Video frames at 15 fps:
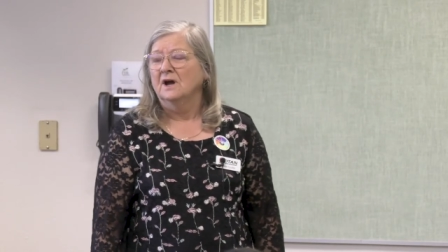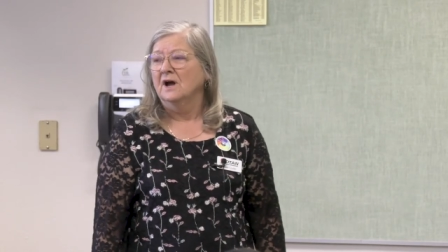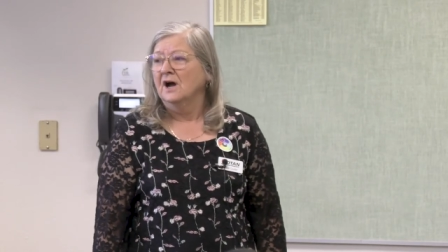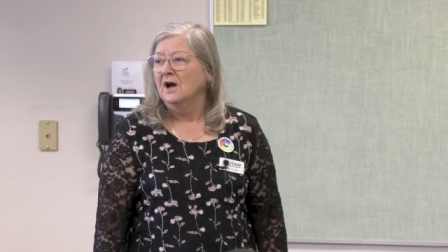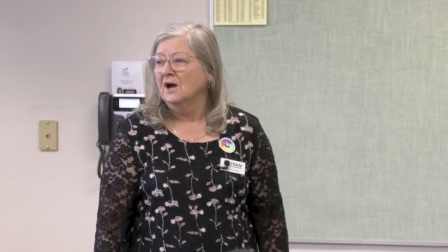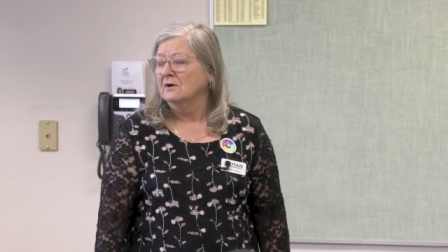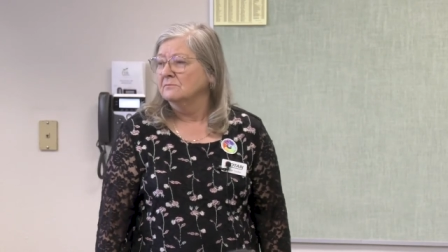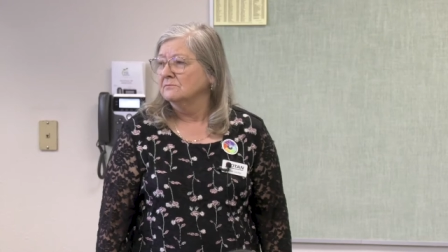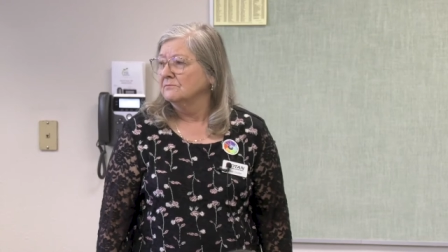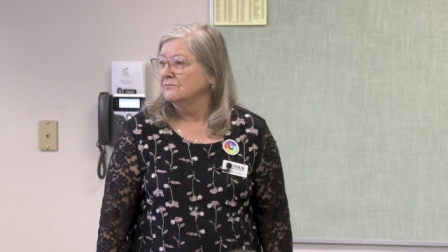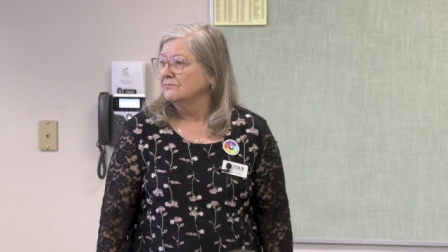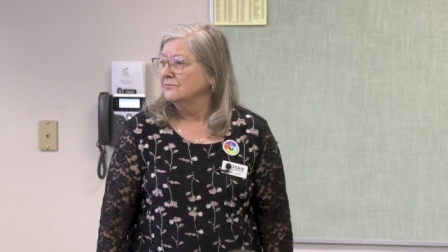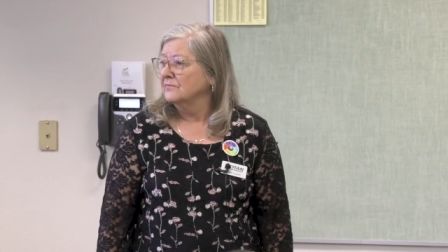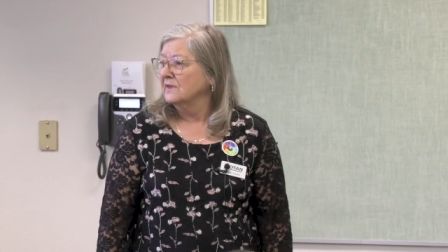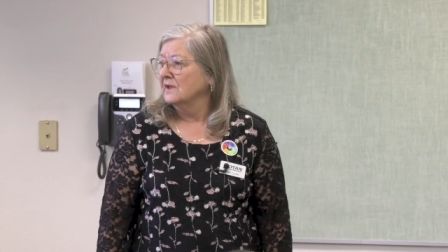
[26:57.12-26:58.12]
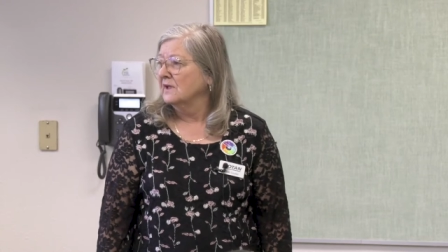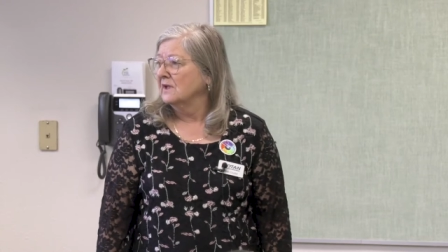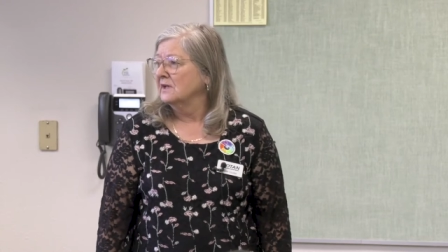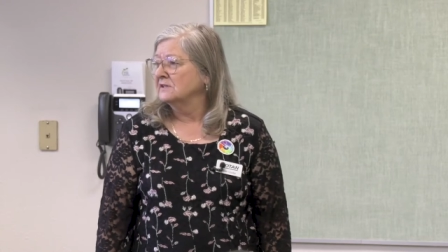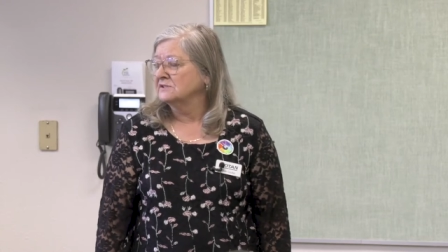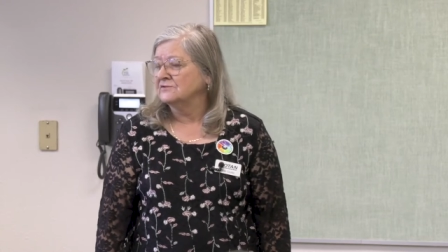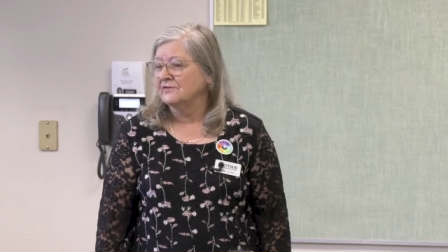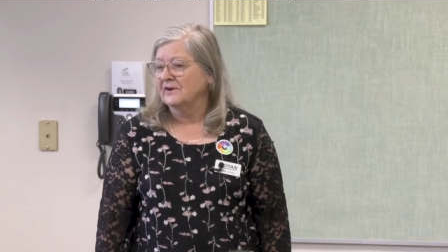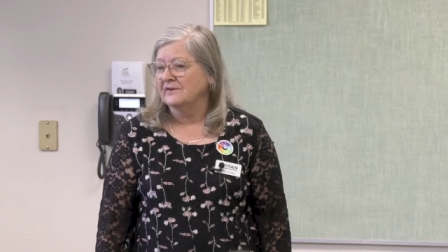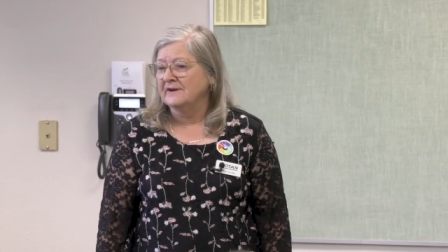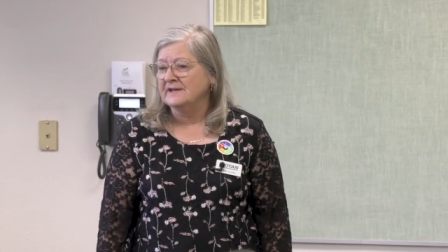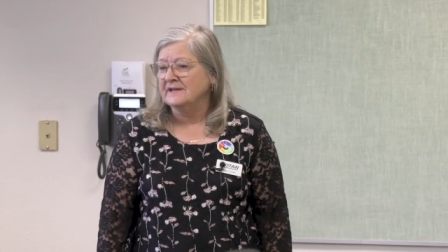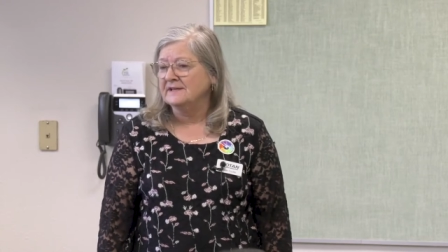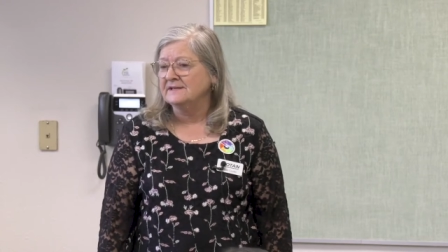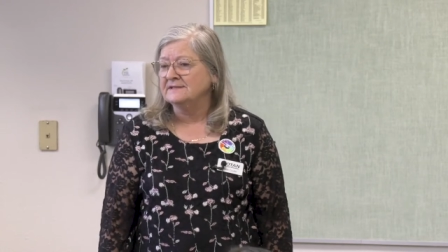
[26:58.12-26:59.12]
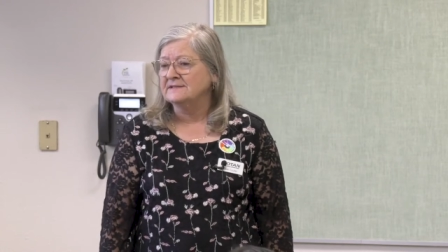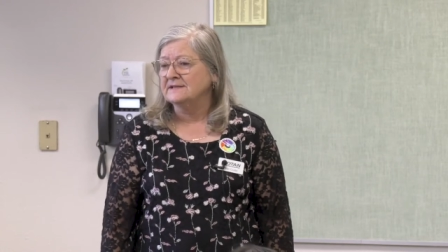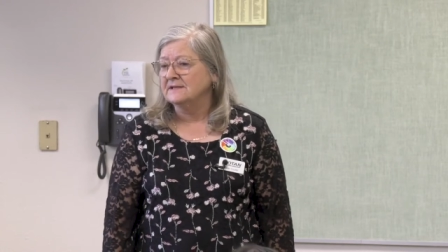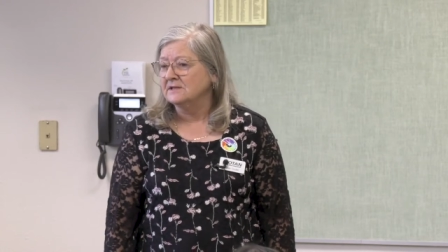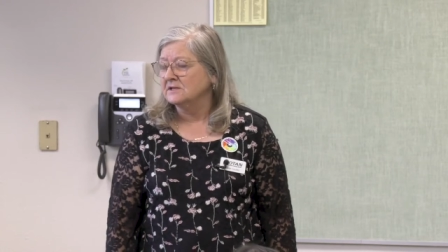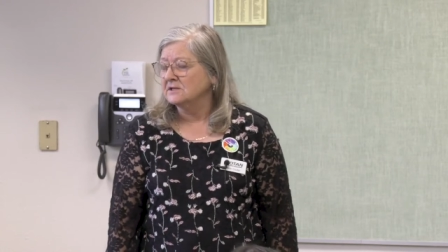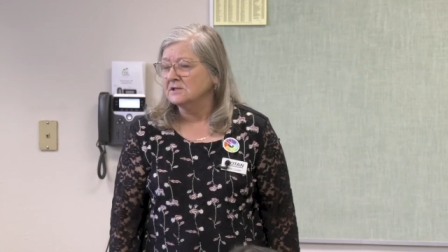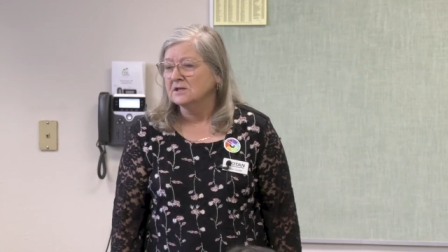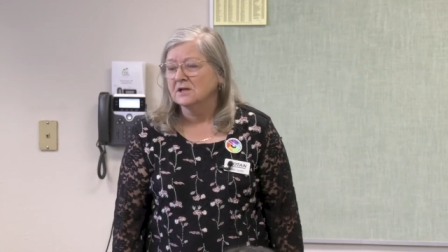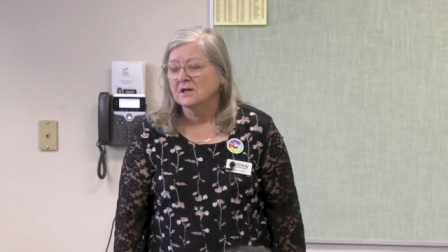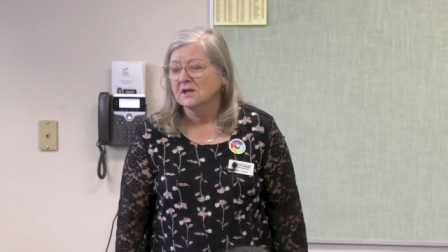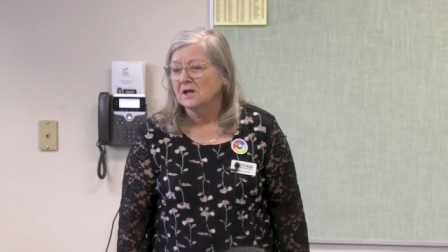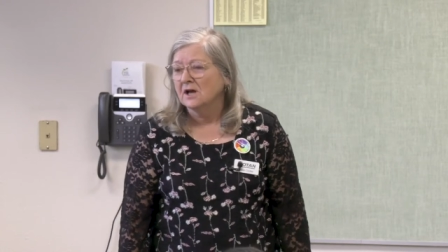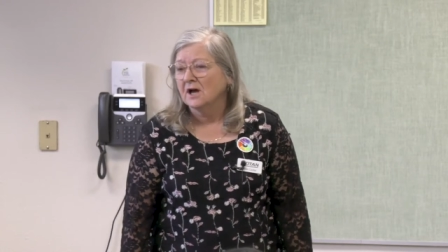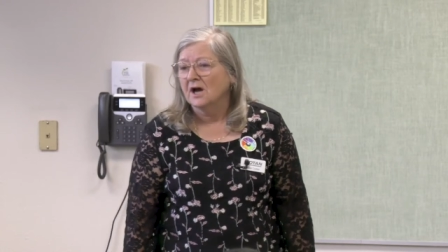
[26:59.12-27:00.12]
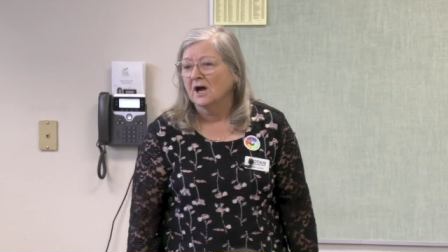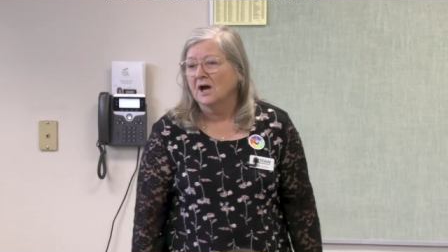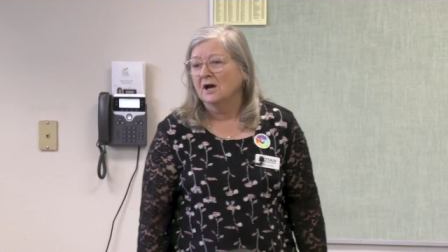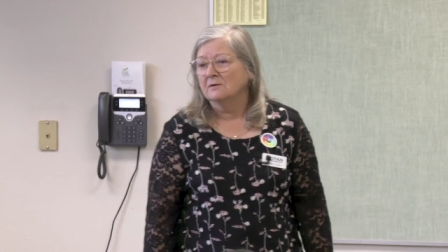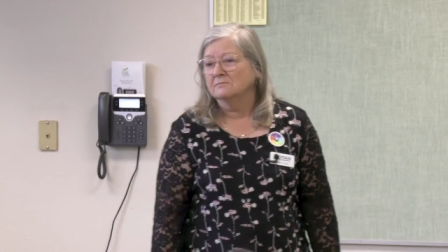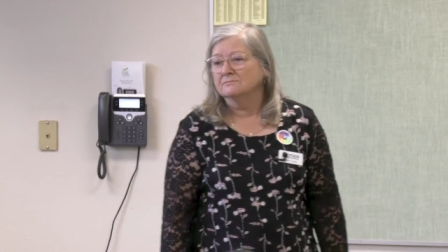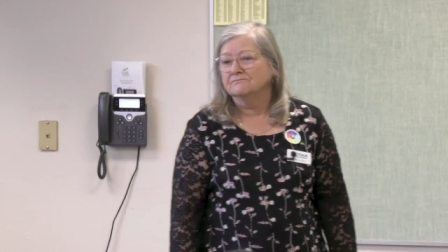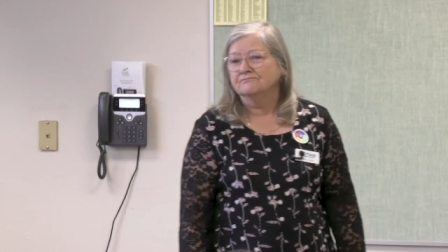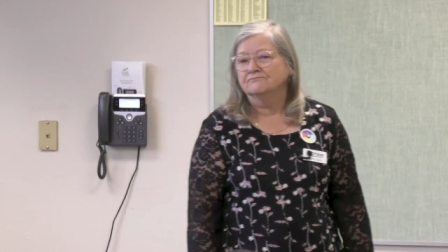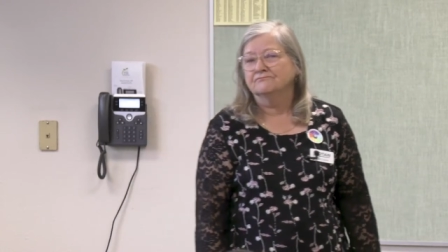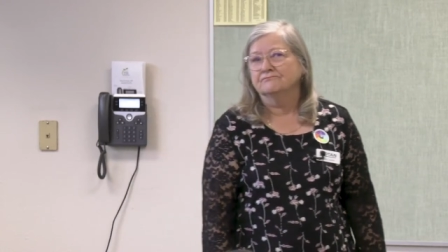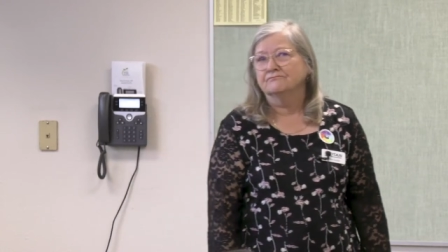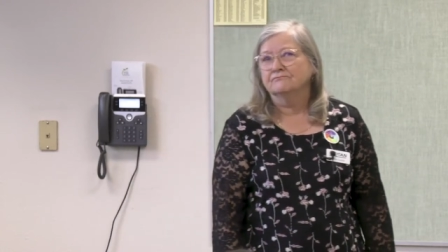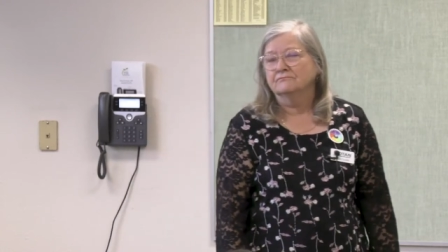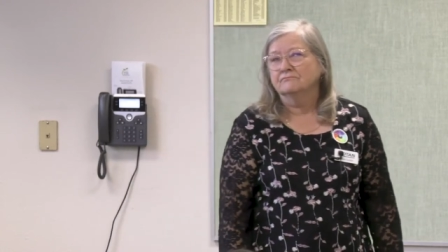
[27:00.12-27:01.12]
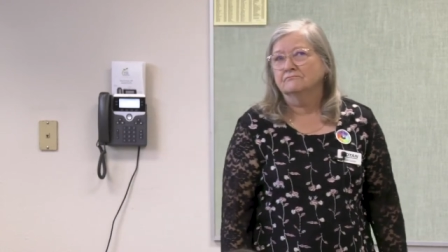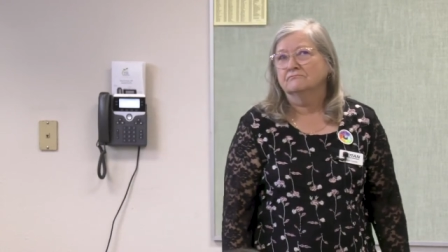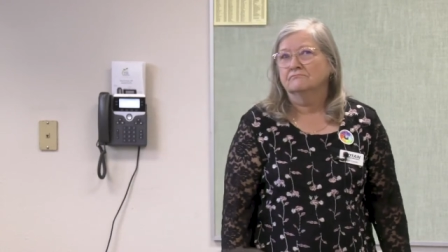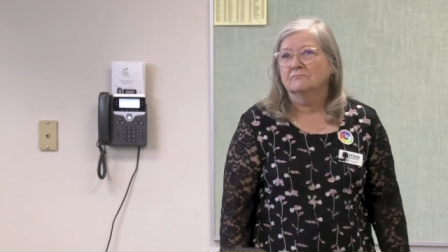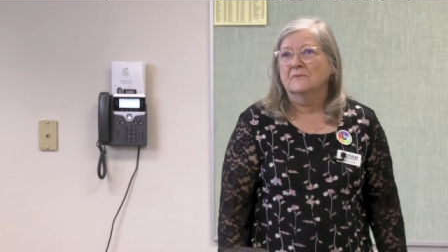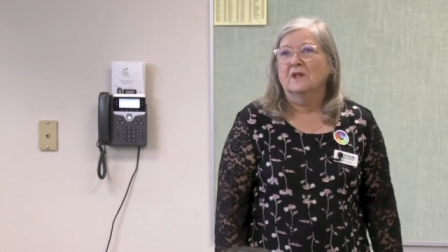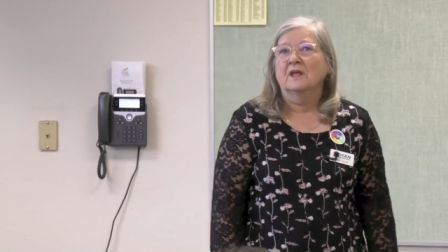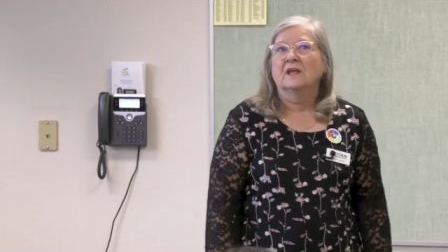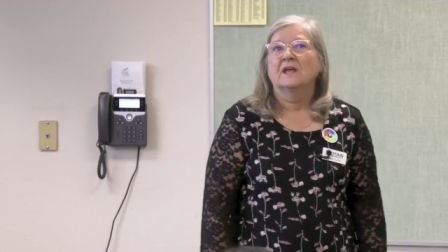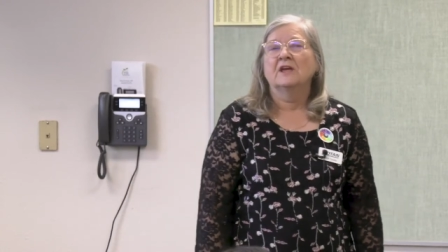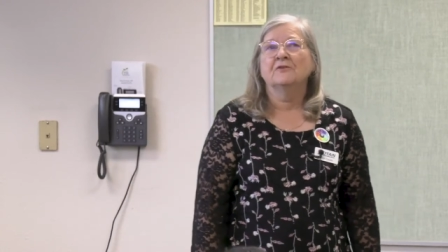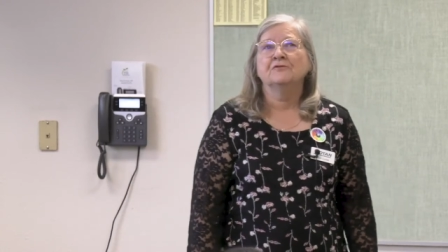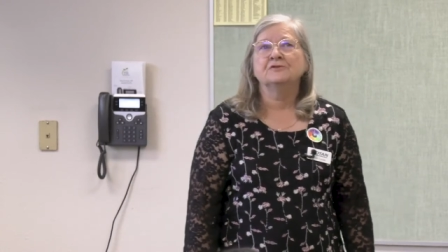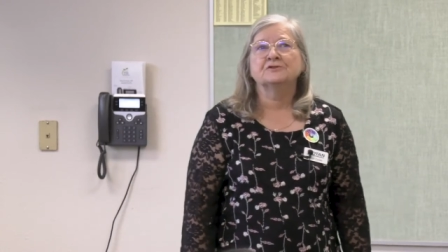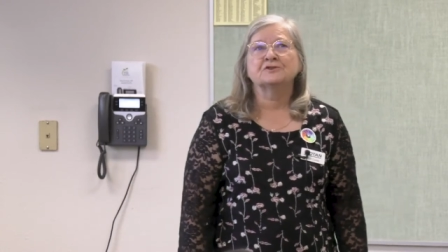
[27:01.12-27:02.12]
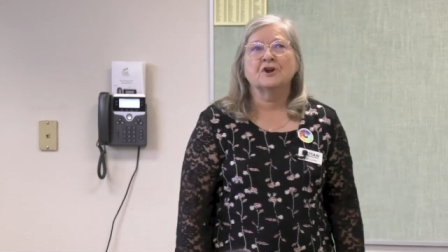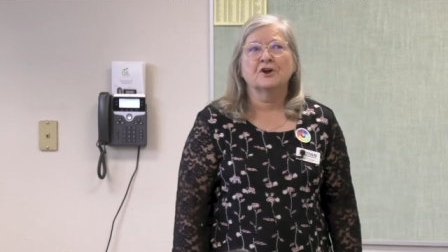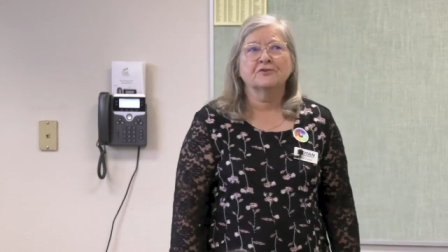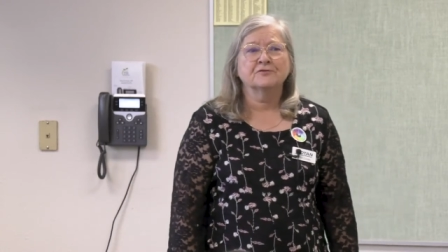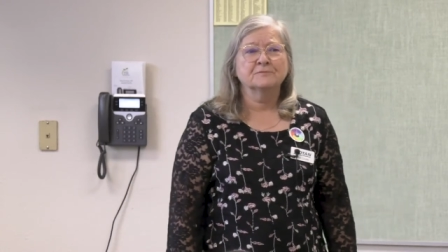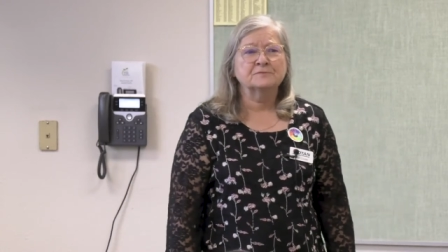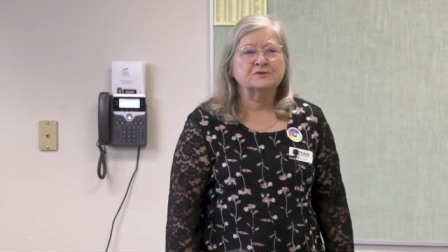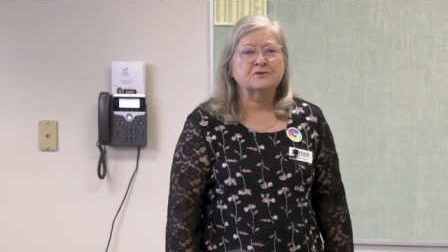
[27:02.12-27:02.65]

Um, it's very easy. Um, if you start from